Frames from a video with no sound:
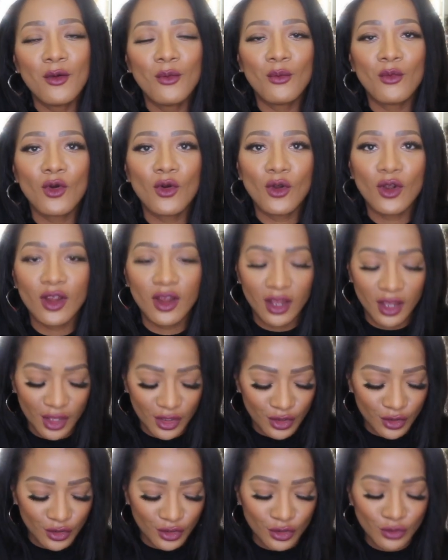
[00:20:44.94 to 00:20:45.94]
more
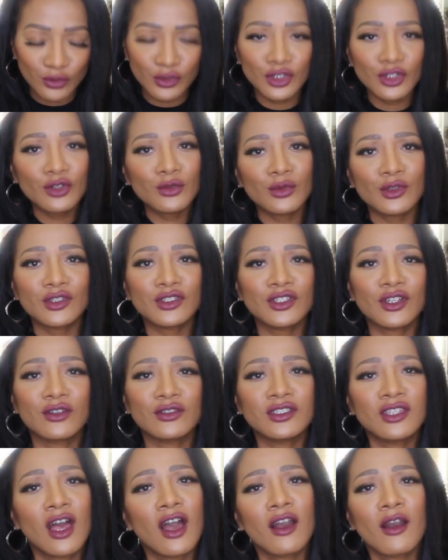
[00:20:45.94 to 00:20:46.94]
other YouTubers
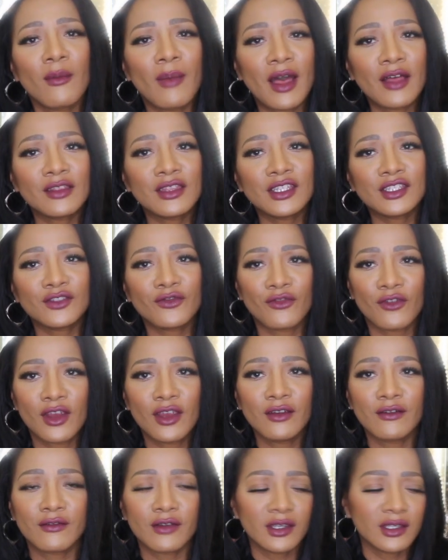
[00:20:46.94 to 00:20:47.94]
don't talk about this
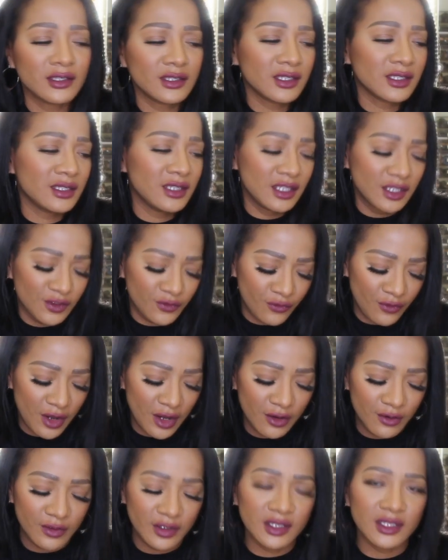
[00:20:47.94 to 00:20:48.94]
fragrance. This
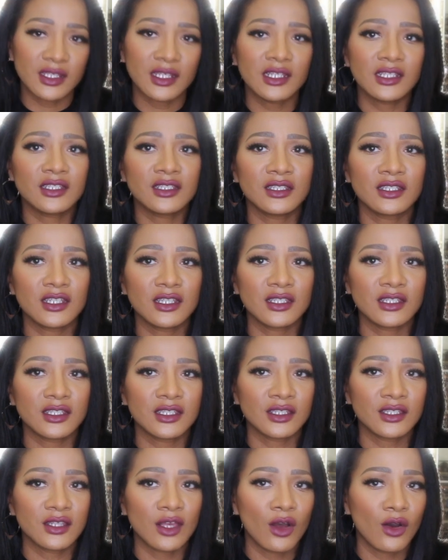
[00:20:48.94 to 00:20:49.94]
fragrance is
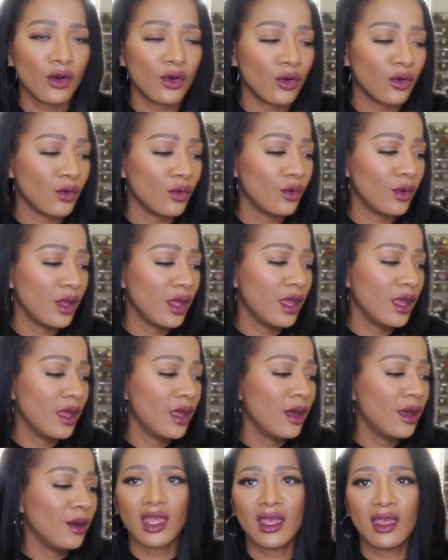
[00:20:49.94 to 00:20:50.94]
just so...
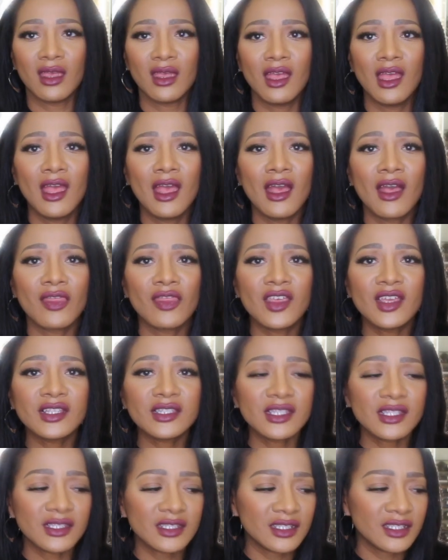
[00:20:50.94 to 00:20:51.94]

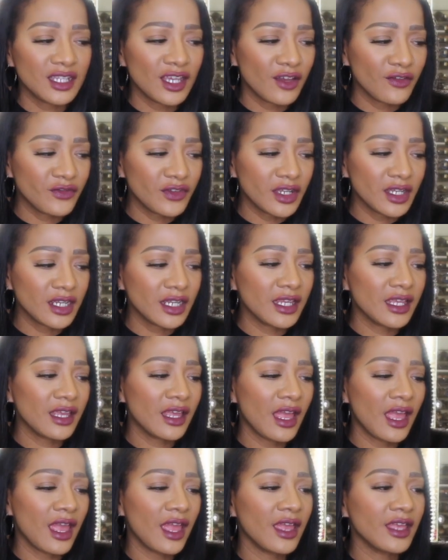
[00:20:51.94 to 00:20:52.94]
This is
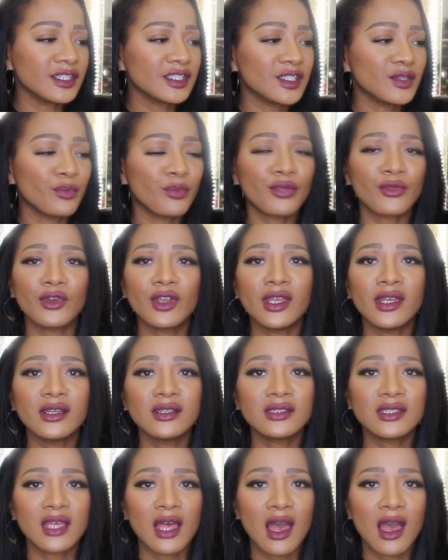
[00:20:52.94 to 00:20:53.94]
definitely a
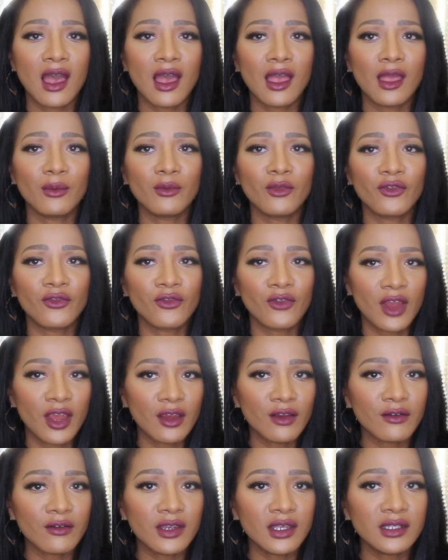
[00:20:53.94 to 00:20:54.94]
springtime
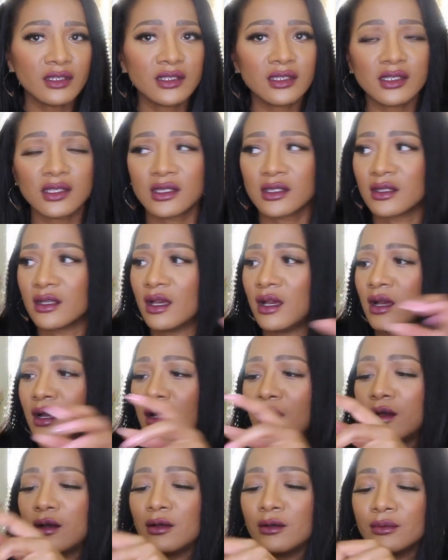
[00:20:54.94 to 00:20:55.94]
fragrance.
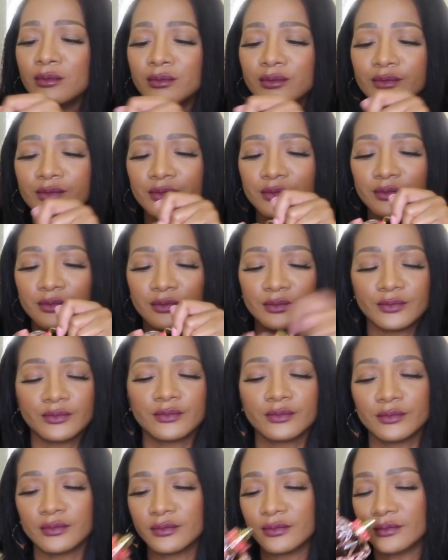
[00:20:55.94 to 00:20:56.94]
Um,
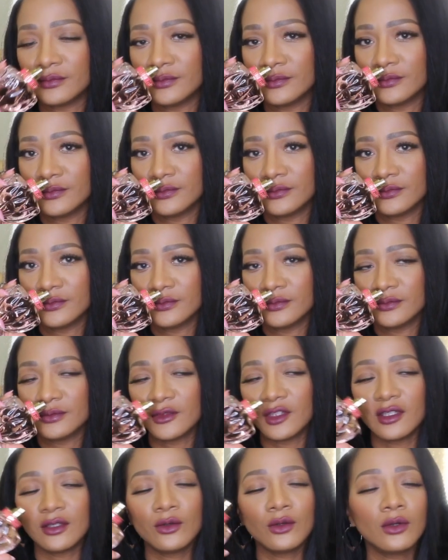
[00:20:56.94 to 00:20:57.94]

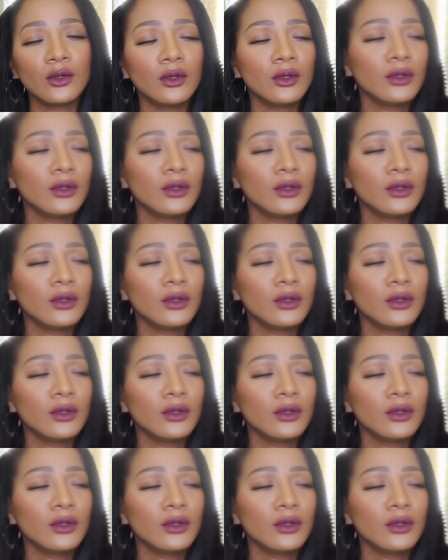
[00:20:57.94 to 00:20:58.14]
you,